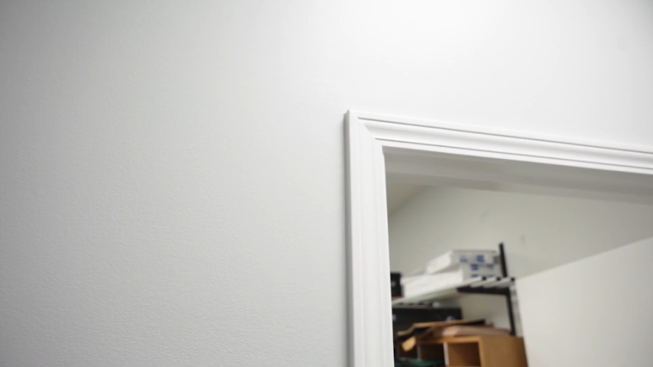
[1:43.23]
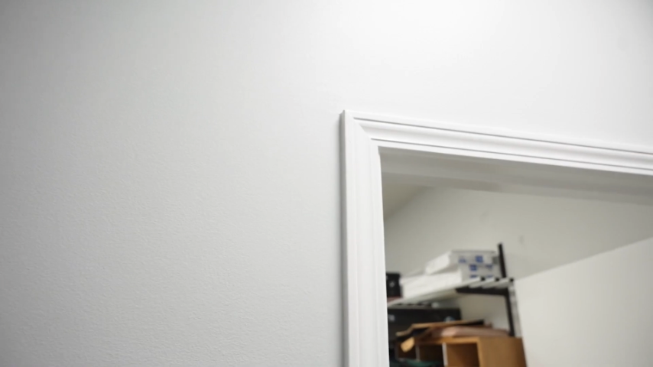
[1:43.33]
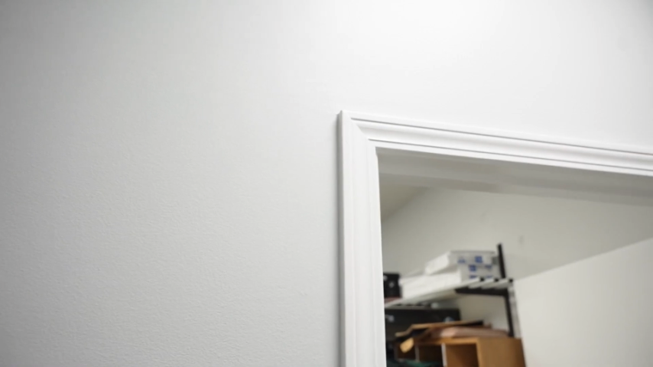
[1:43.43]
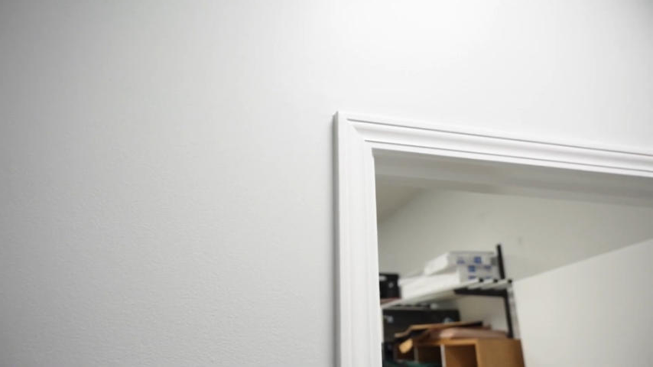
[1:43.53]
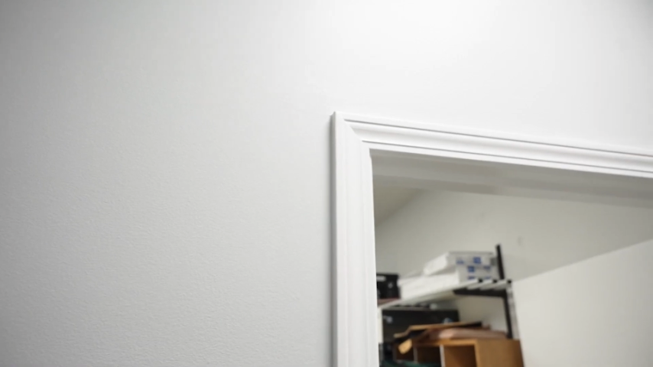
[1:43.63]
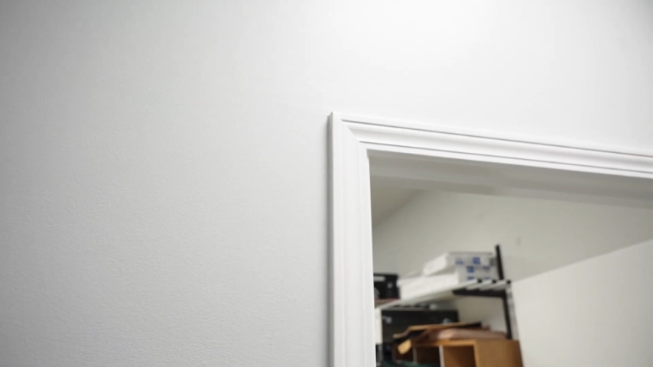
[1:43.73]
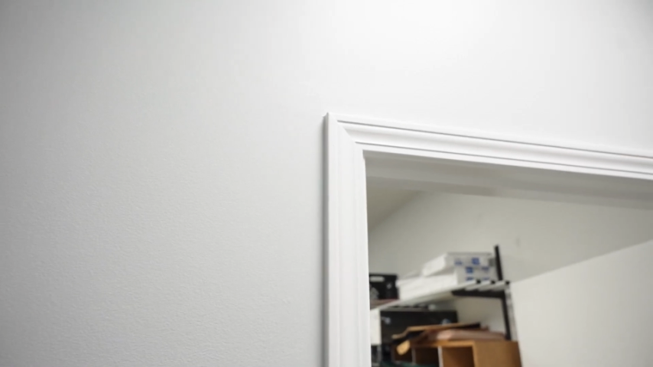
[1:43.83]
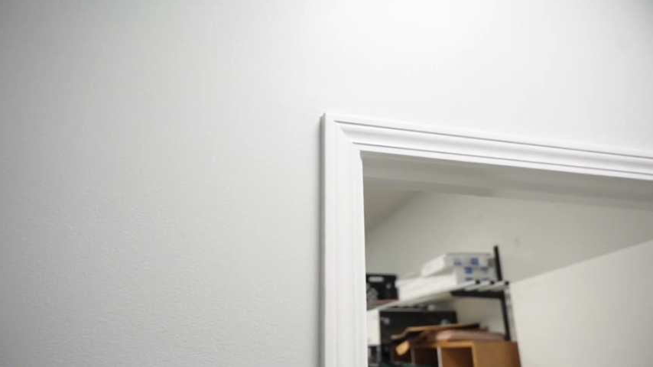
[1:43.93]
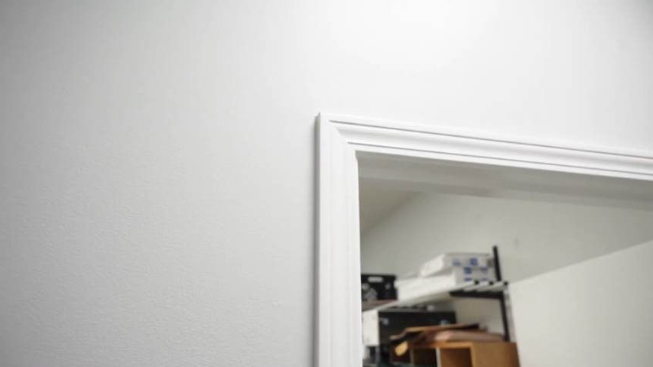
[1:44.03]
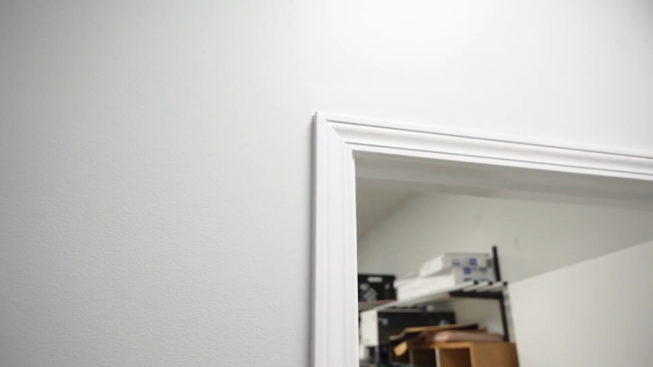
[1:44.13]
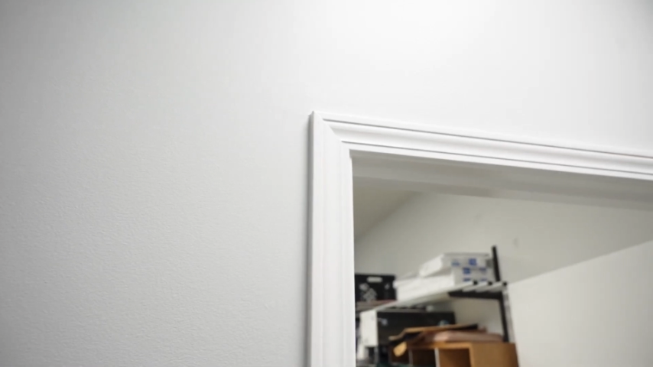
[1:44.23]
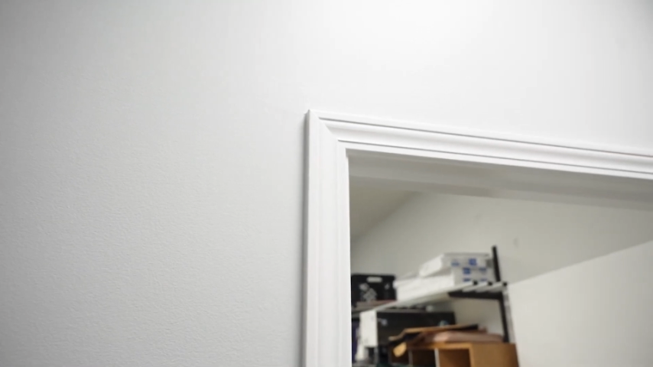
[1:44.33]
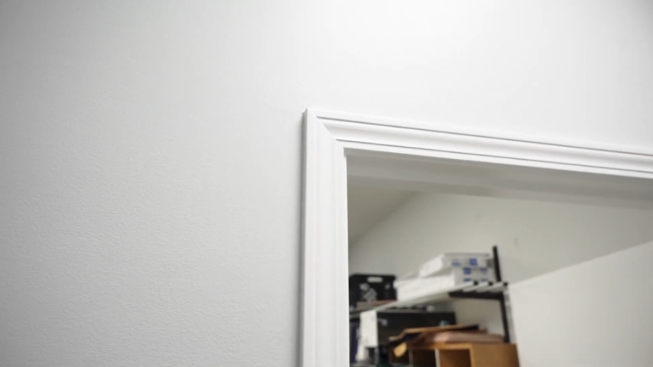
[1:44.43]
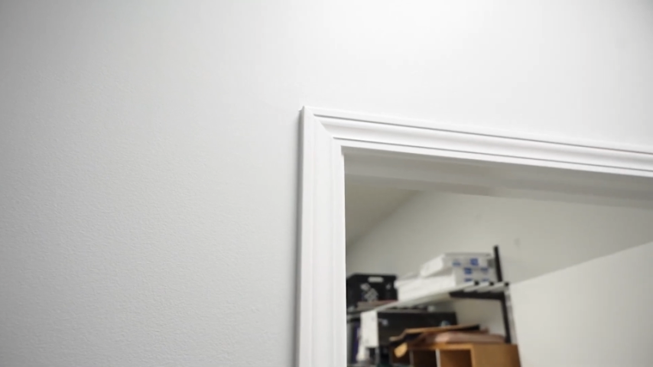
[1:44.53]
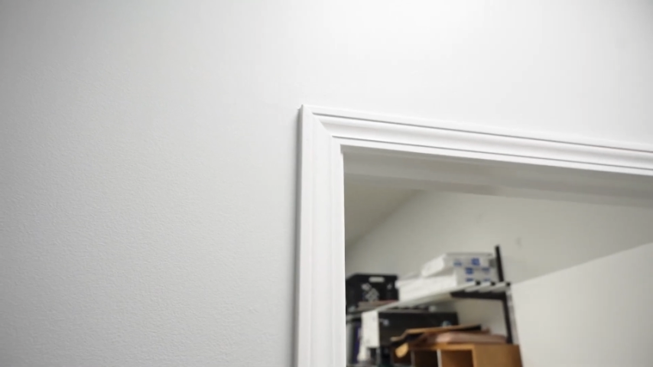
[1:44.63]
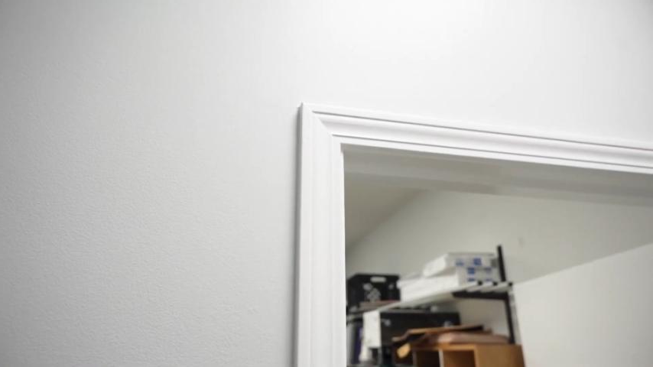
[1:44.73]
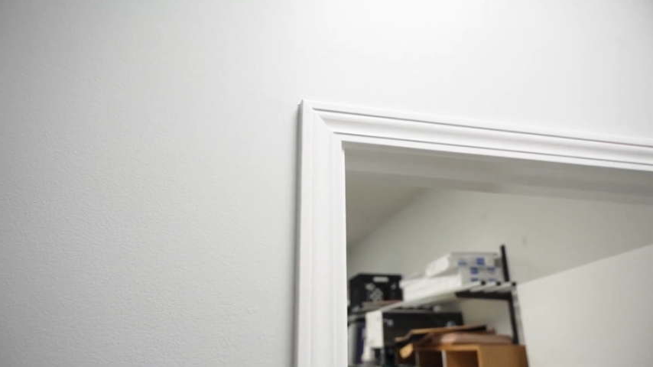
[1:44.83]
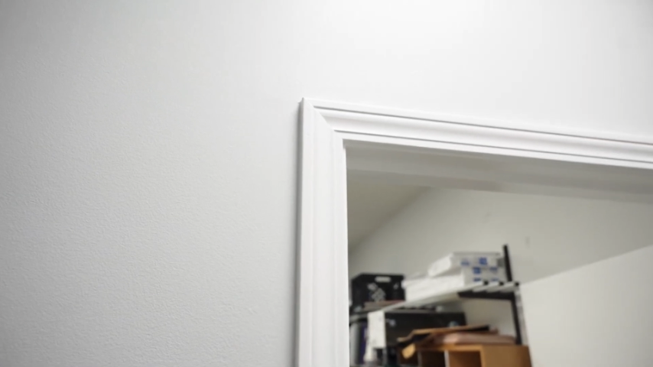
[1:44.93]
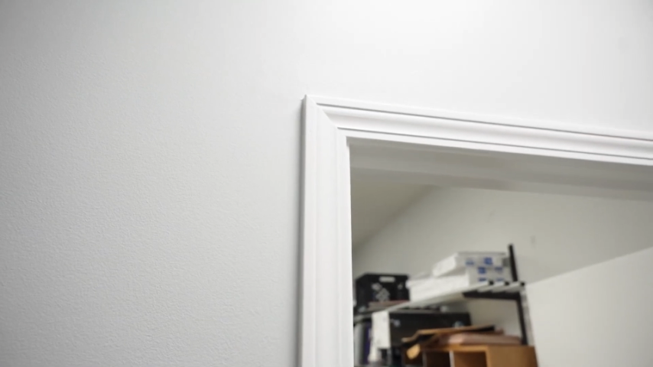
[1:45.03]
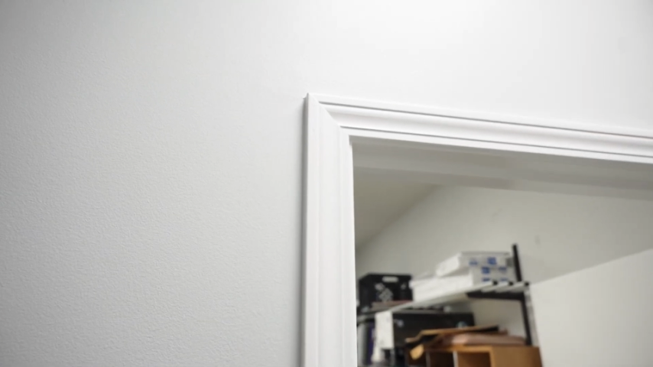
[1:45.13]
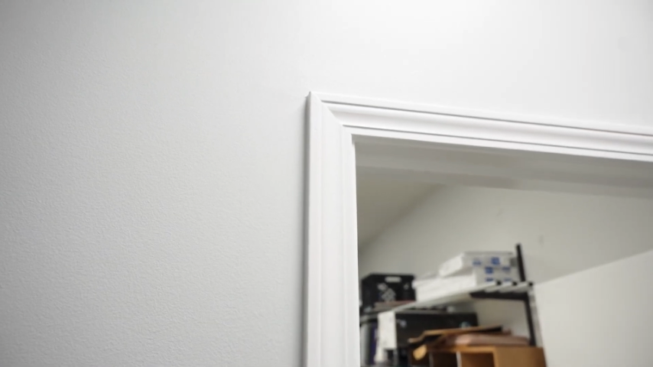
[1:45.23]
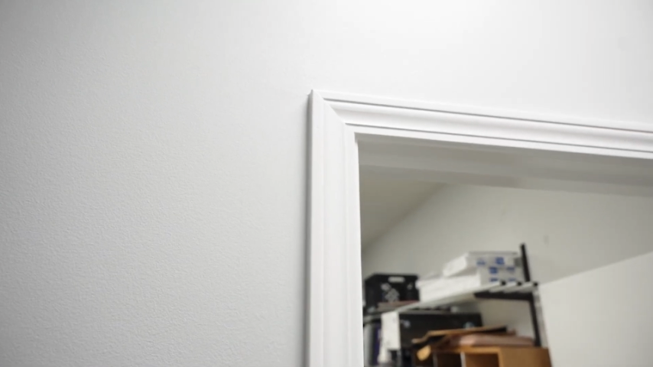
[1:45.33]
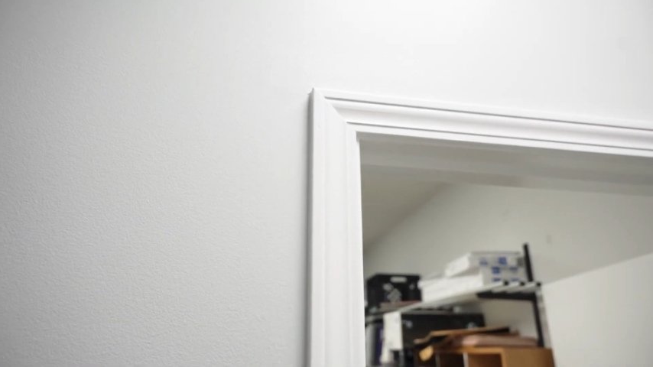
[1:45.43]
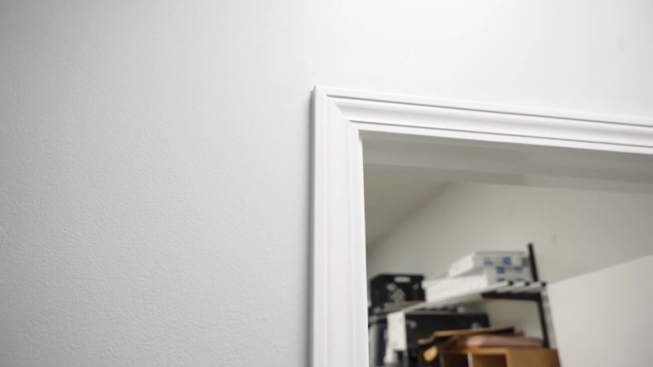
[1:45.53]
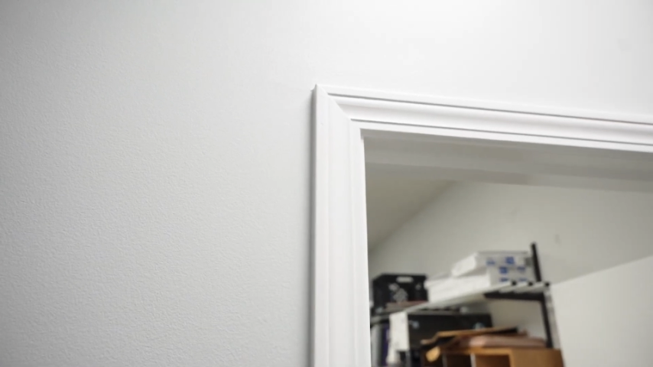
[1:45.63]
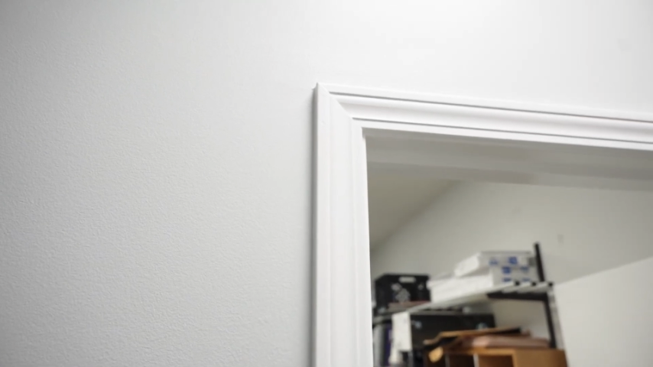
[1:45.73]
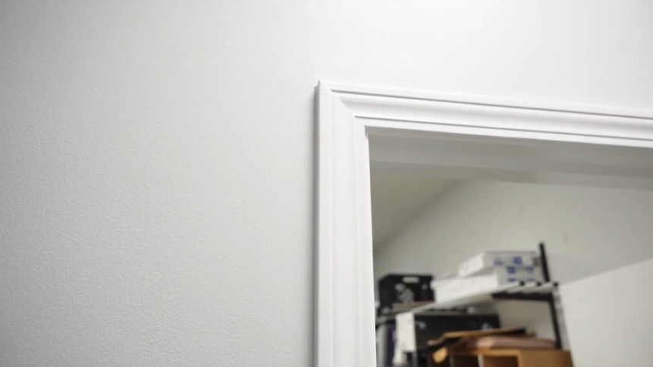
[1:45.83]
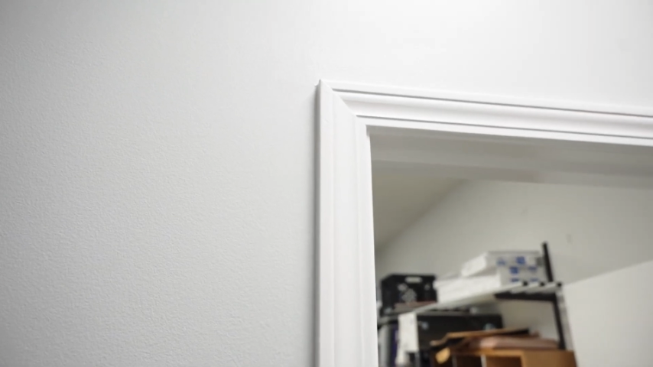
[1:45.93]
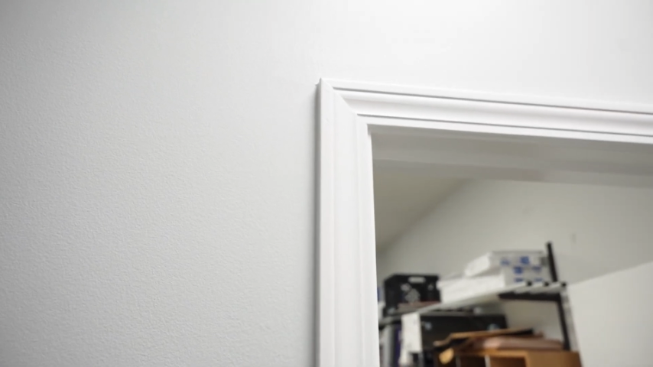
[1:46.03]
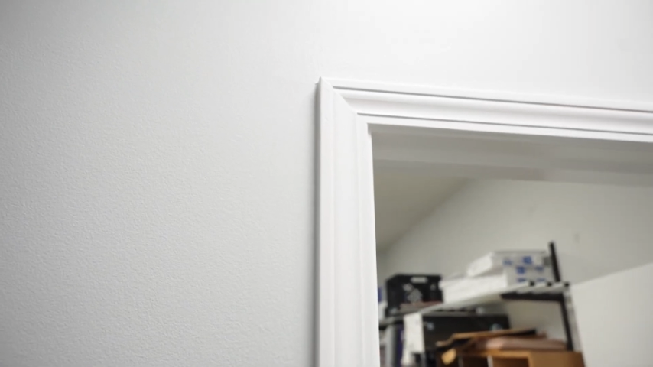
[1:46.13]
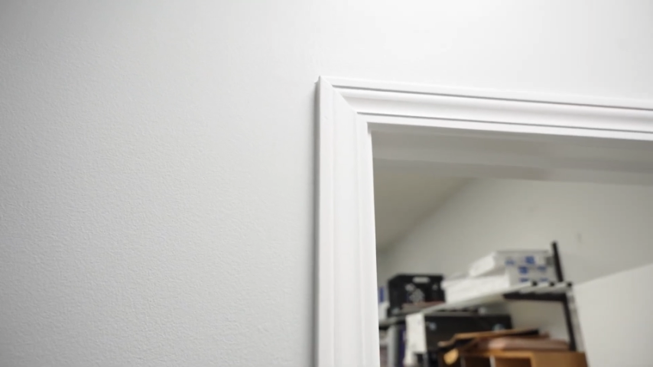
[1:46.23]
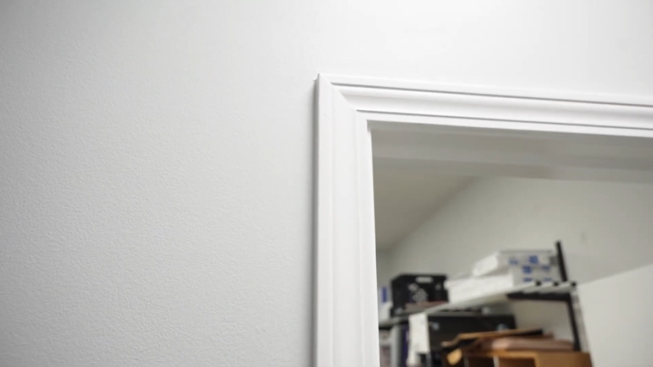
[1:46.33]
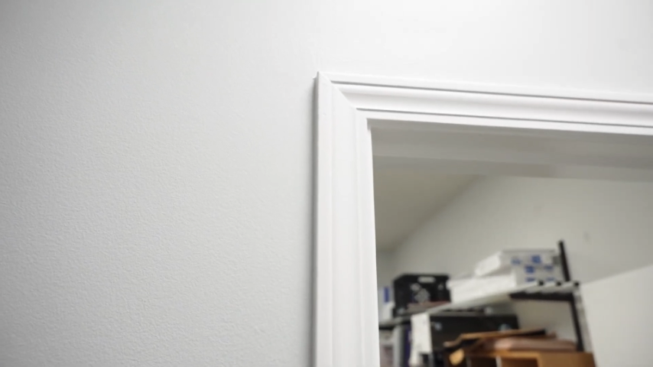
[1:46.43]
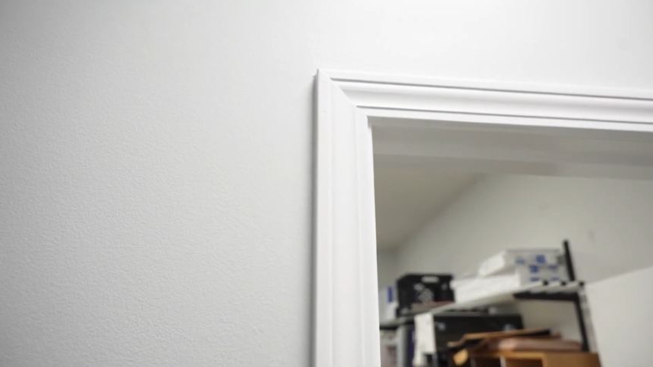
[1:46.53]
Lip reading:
No face is visible, so there are no lips to read.